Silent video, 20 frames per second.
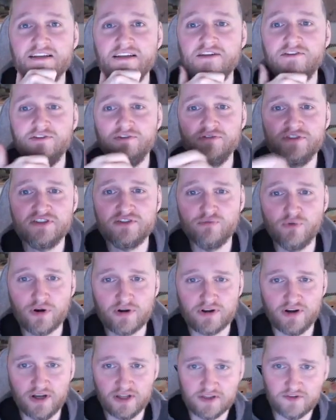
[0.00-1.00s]
it used to
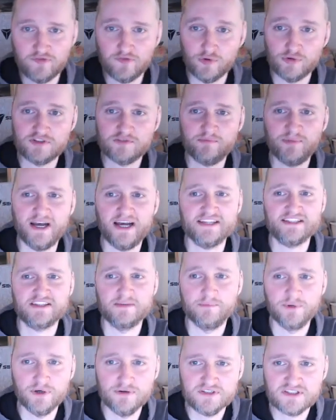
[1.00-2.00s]
work on the first past the
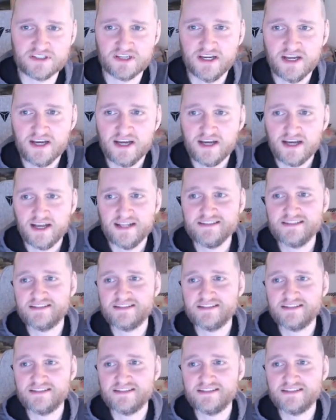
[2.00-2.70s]
post and